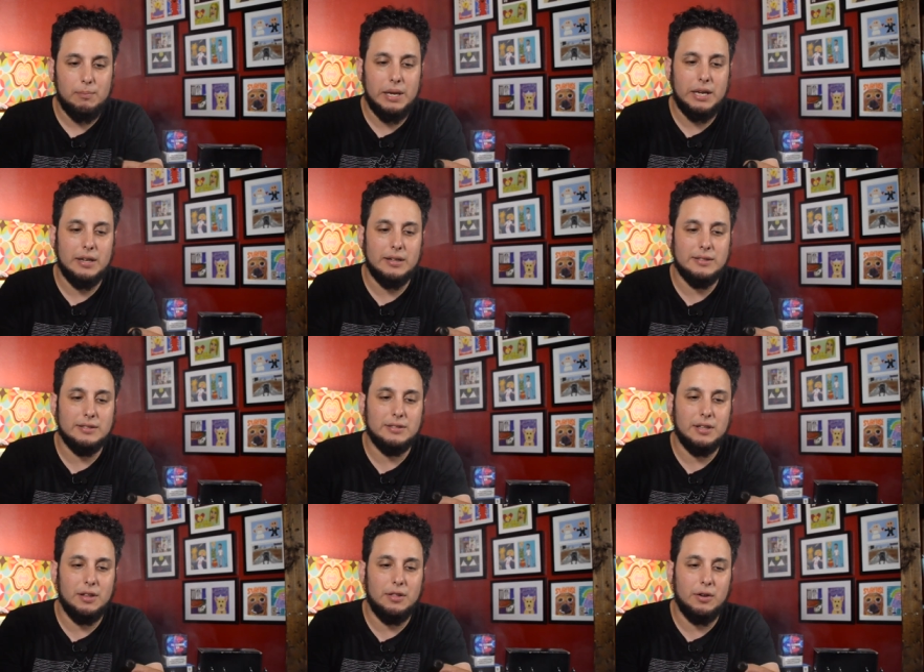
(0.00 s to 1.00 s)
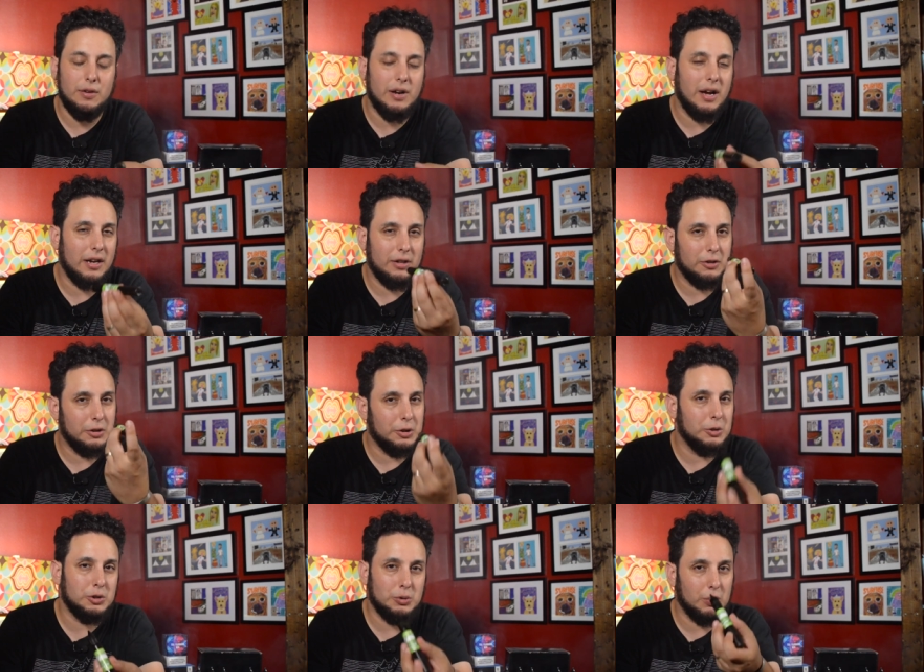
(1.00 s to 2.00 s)
because they're not your
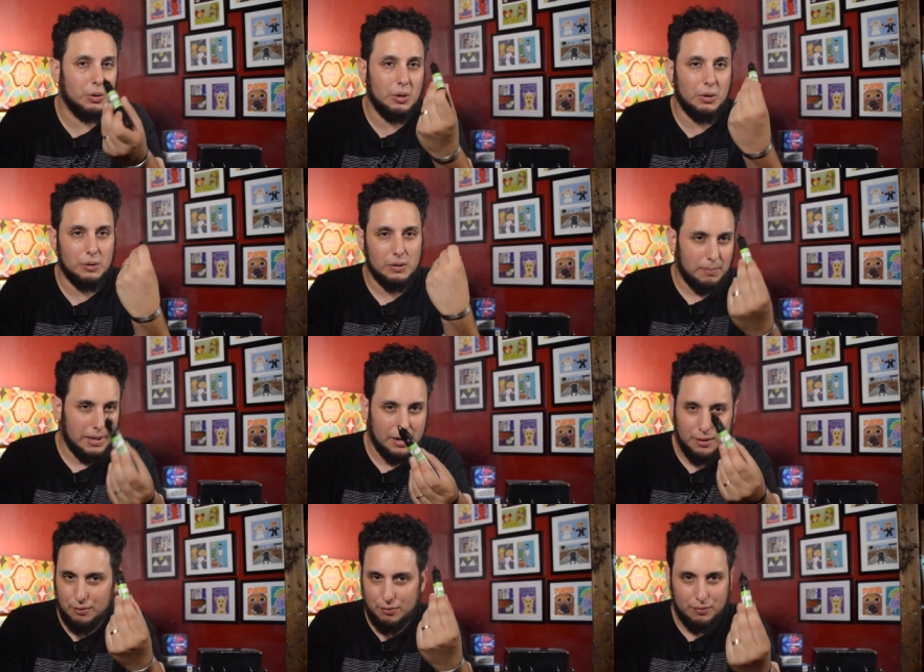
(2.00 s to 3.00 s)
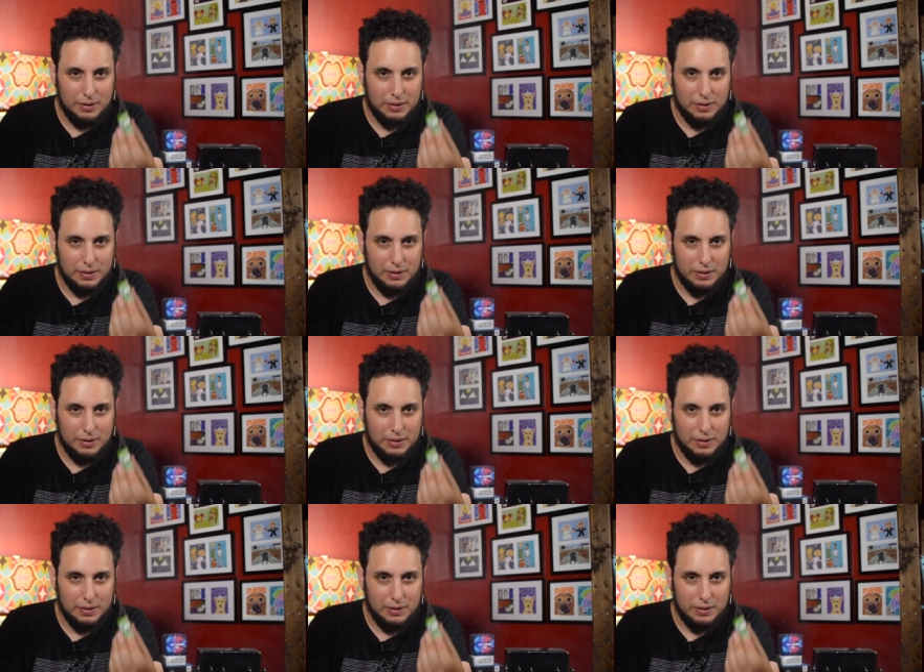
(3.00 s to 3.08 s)
usual bit of